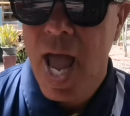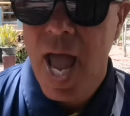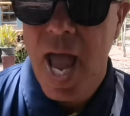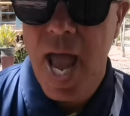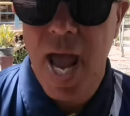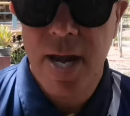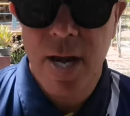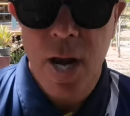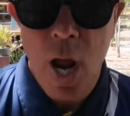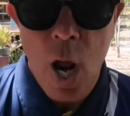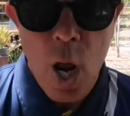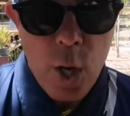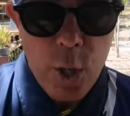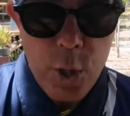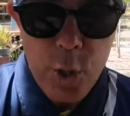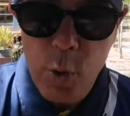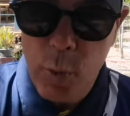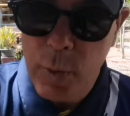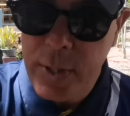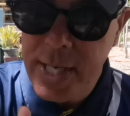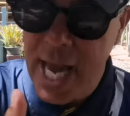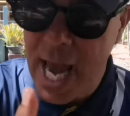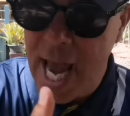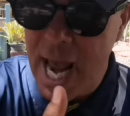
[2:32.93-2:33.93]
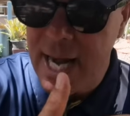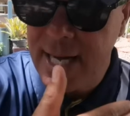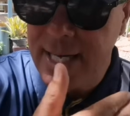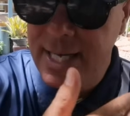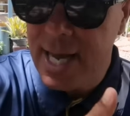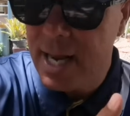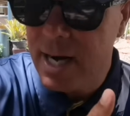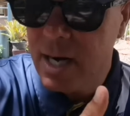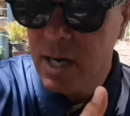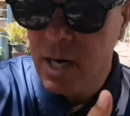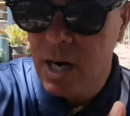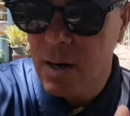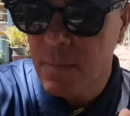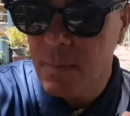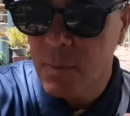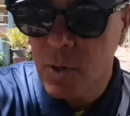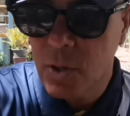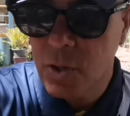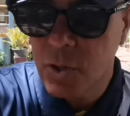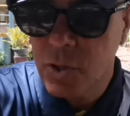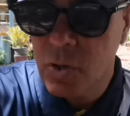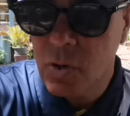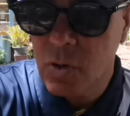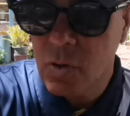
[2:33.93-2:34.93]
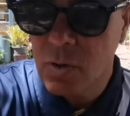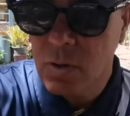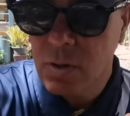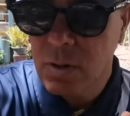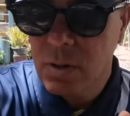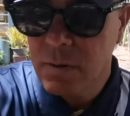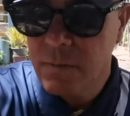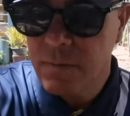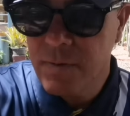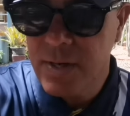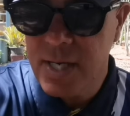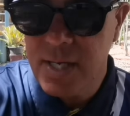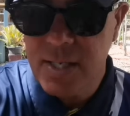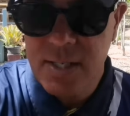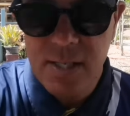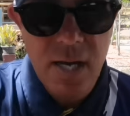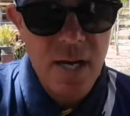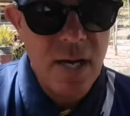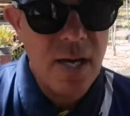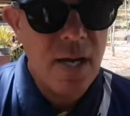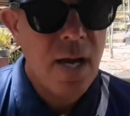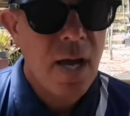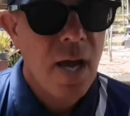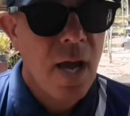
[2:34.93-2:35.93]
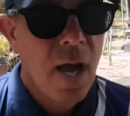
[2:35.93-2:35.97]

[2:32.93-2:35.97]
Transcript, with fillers: And you can get a commercial visa.